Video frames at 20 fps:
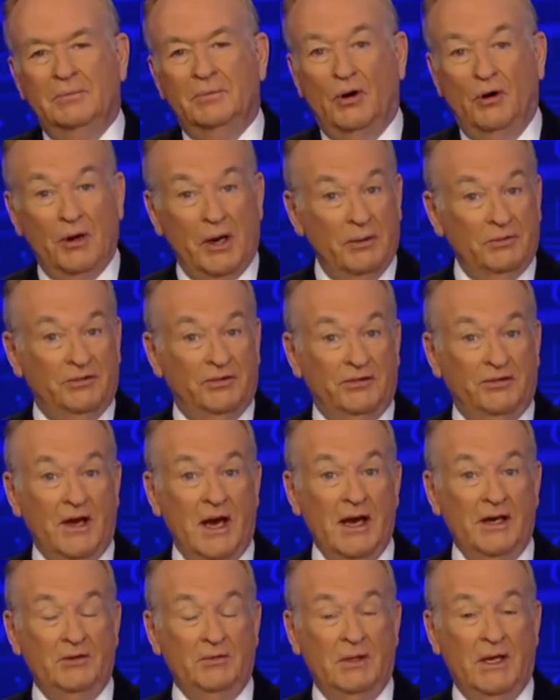Programs
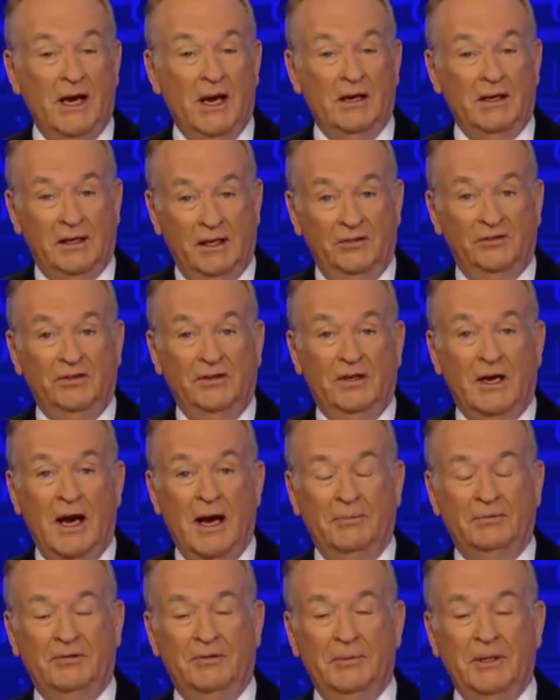designed to allow kids and
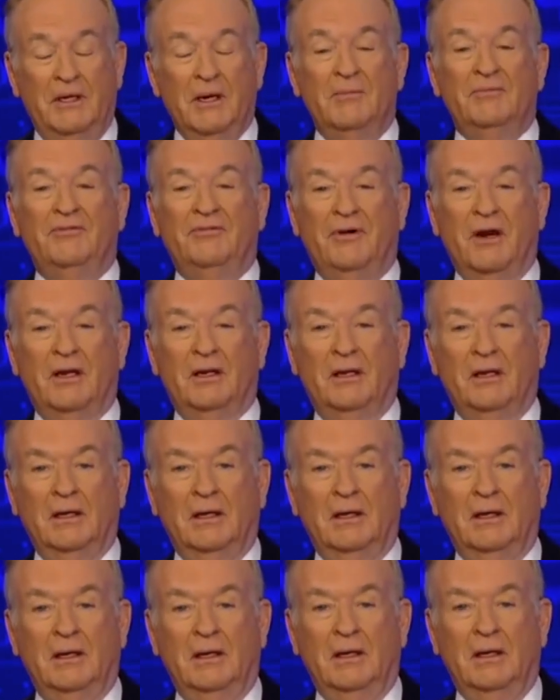cops to become
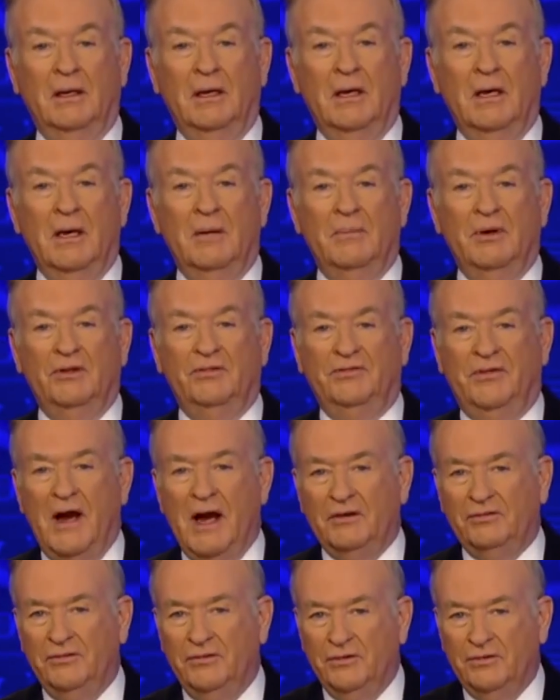friendly. But as
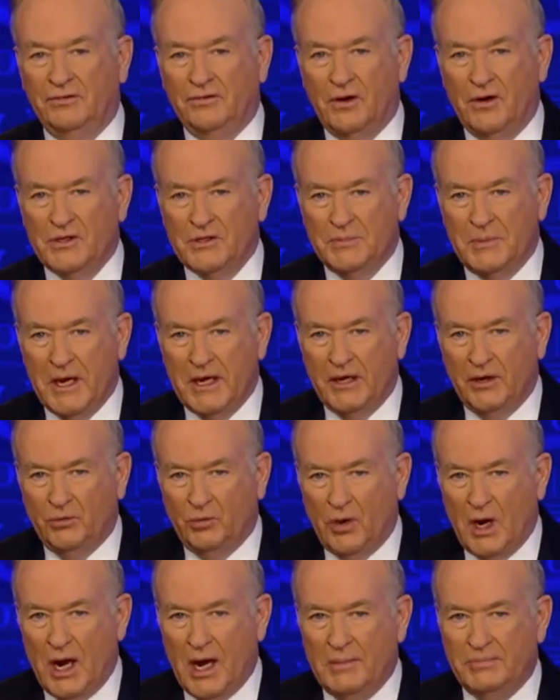Fox News correspondent
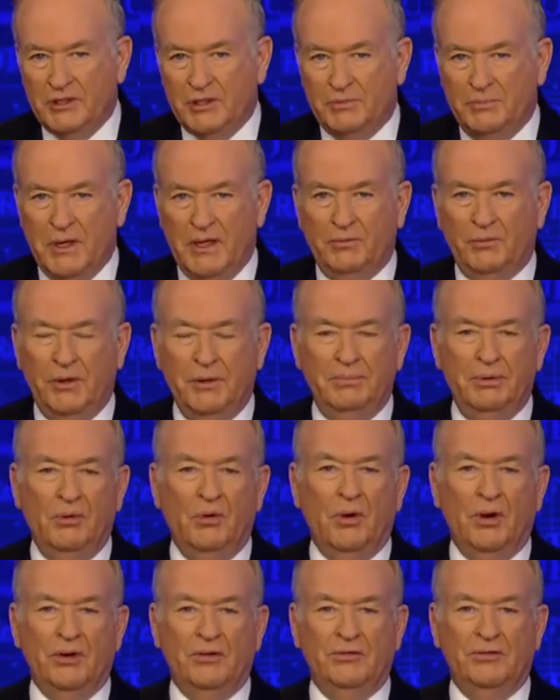Rob Schmidt
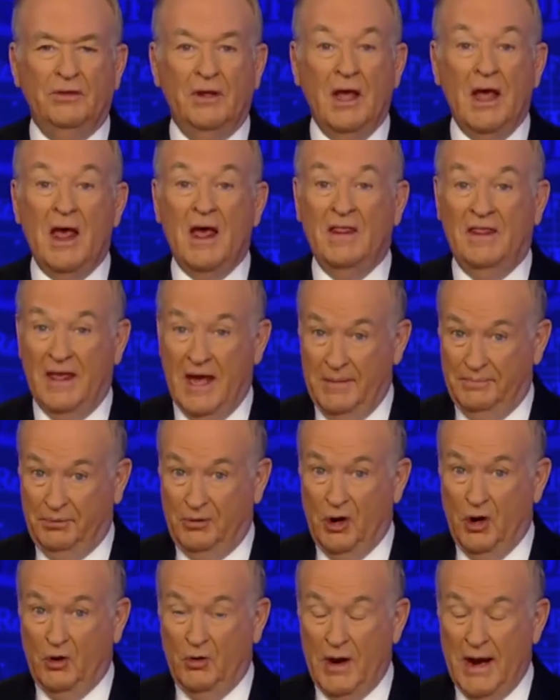reports, that
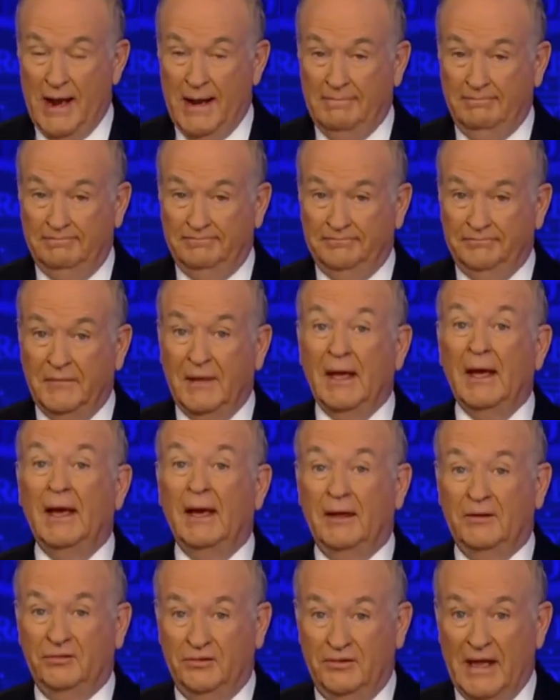program
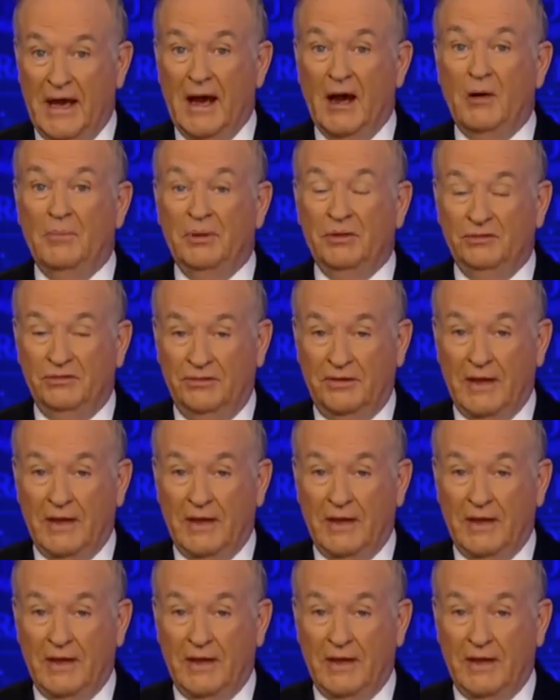has now been